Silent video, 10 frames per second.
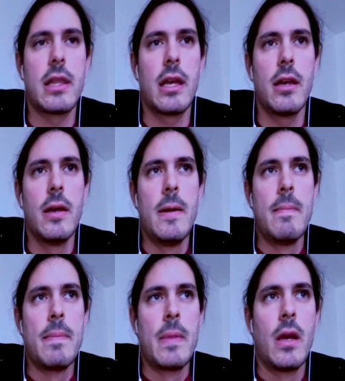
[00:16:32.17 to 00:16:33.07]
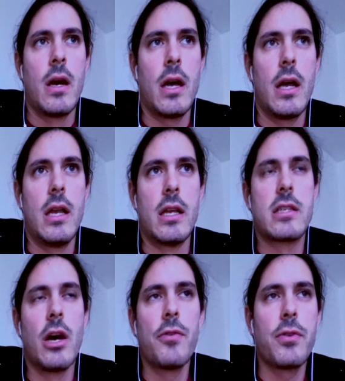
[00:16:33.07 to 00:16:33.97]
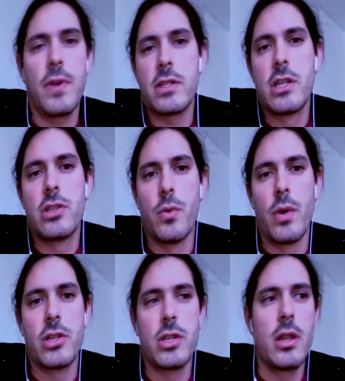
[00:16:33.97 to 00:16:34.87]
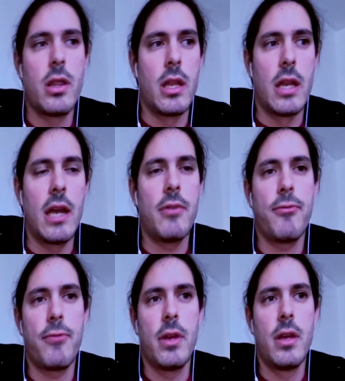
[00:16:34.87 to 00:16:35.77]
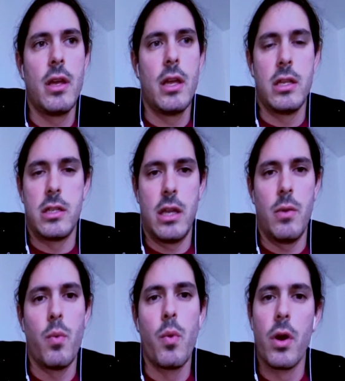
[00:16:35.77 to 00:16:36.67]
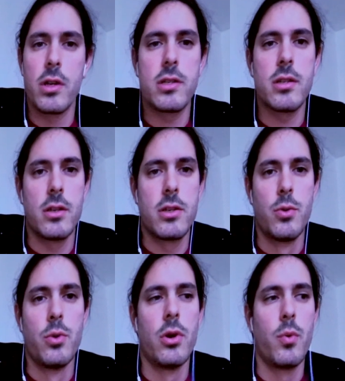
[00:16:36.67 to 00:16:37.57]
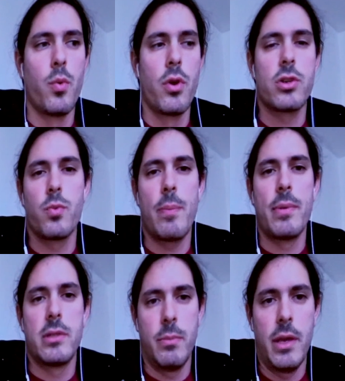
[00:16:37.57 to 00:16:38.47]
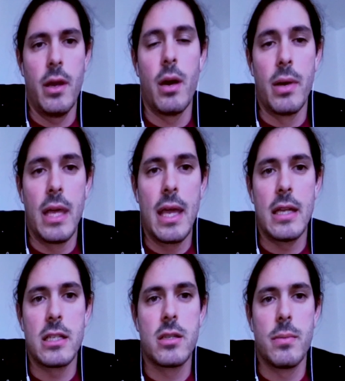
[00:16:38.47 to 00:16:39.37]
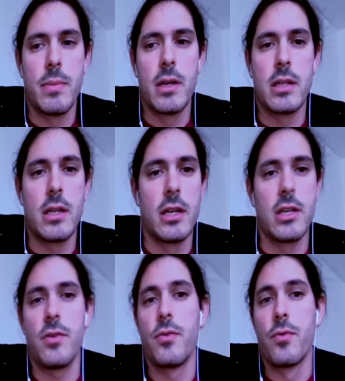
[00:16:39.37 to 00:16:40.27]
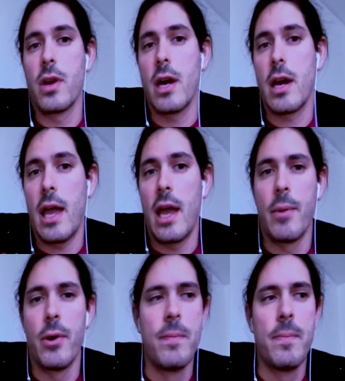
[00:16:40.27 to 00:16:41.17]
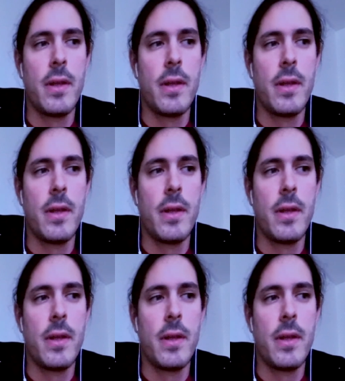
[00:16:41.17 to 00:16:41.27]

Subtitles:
I think in a self-defense situation, the knife is the worst tool, worst weapon to be up against because it doesn't run out of ammo.